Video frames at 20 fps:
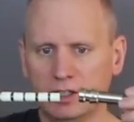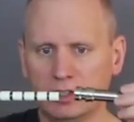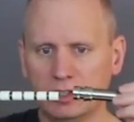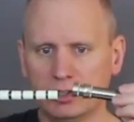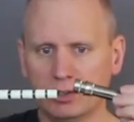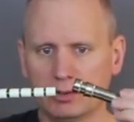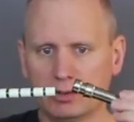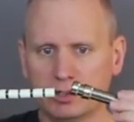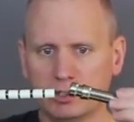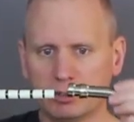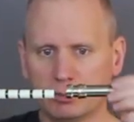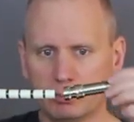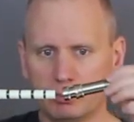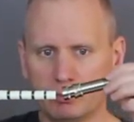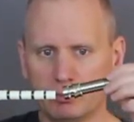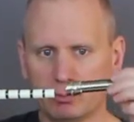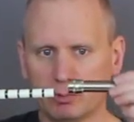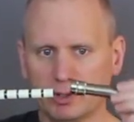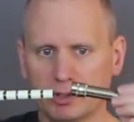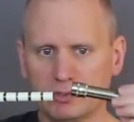your
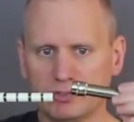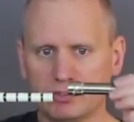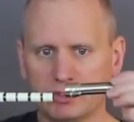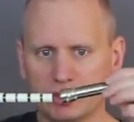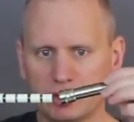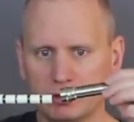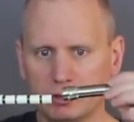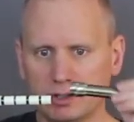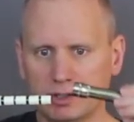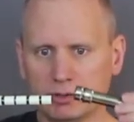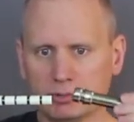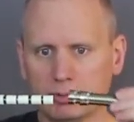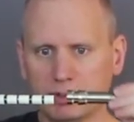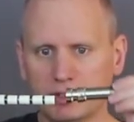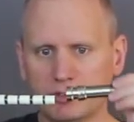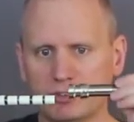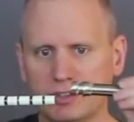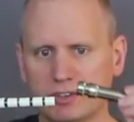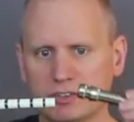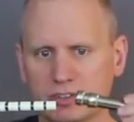reel
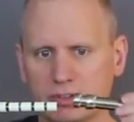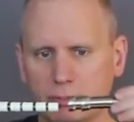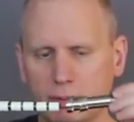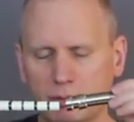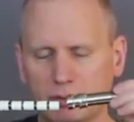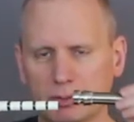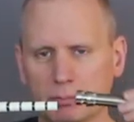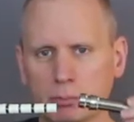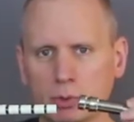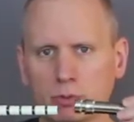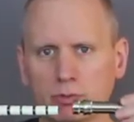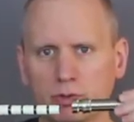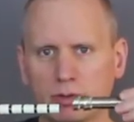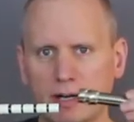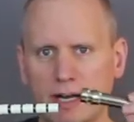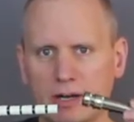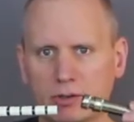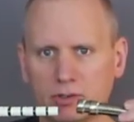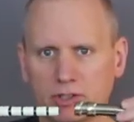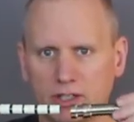seat's gonna be able to move
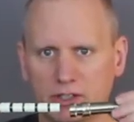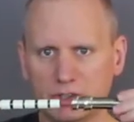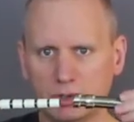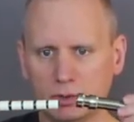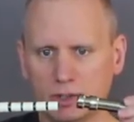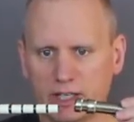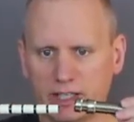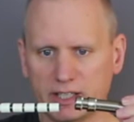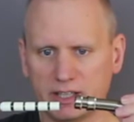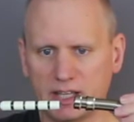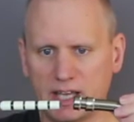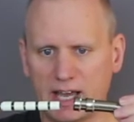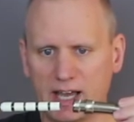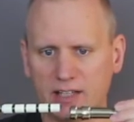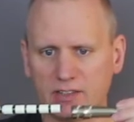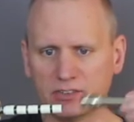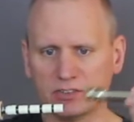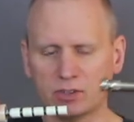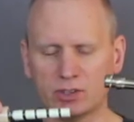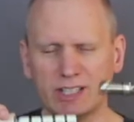around on you like
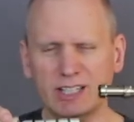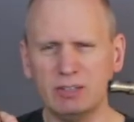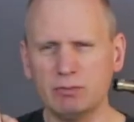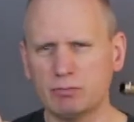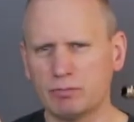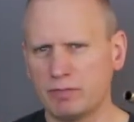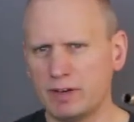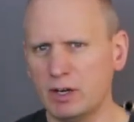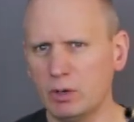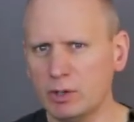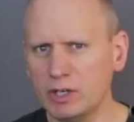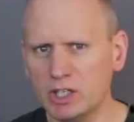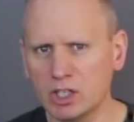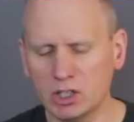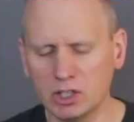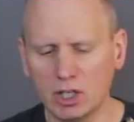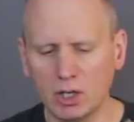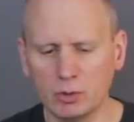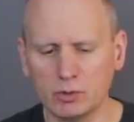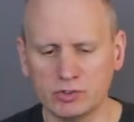that. So get it very
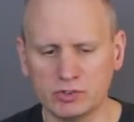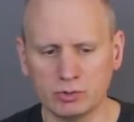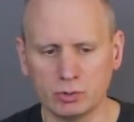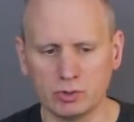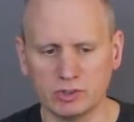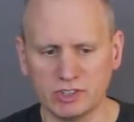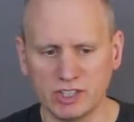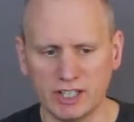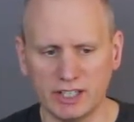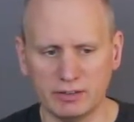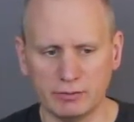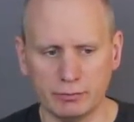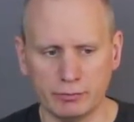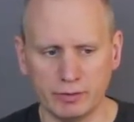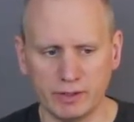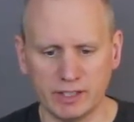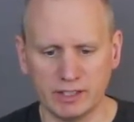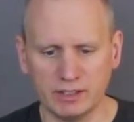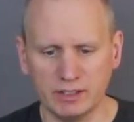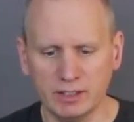close to a tight
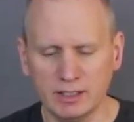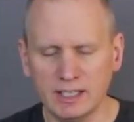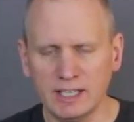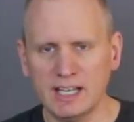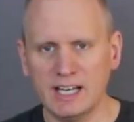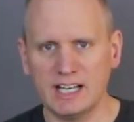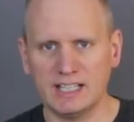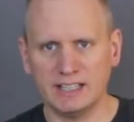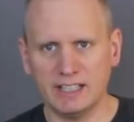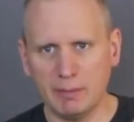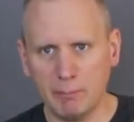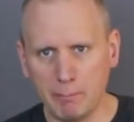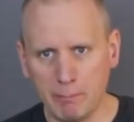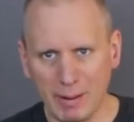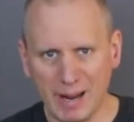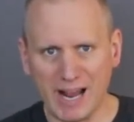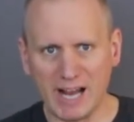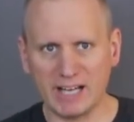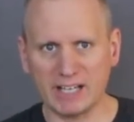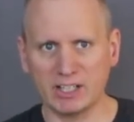fit, and then
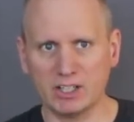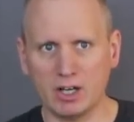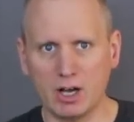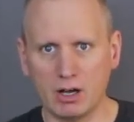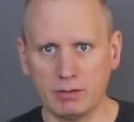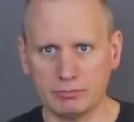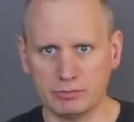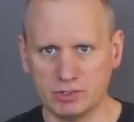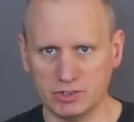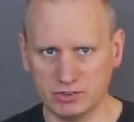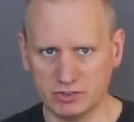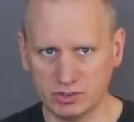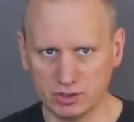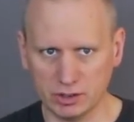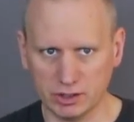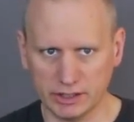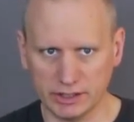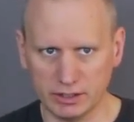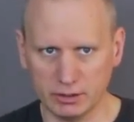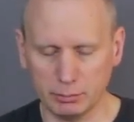back it off just a
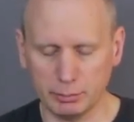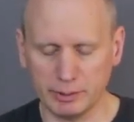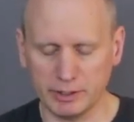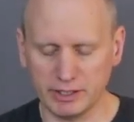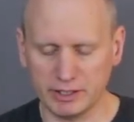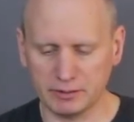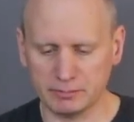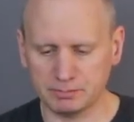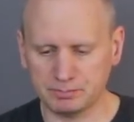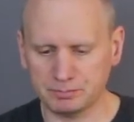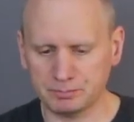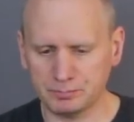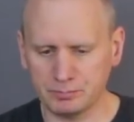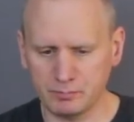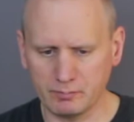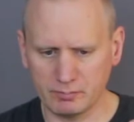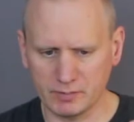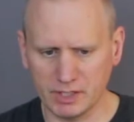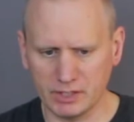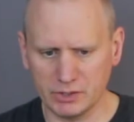little bit,
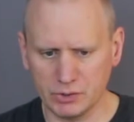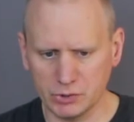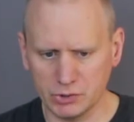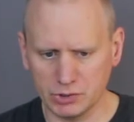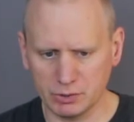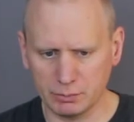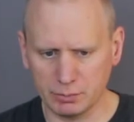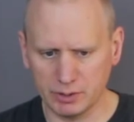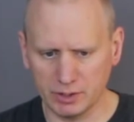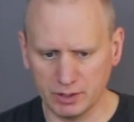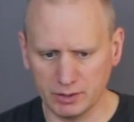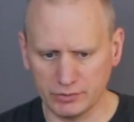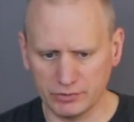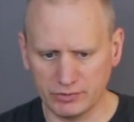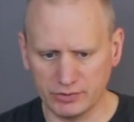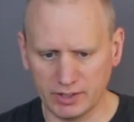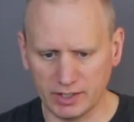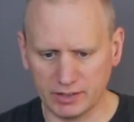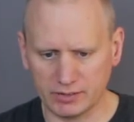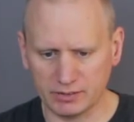and you should be all
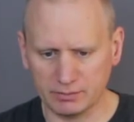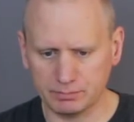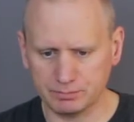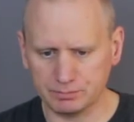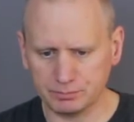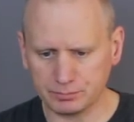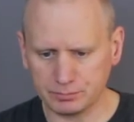set.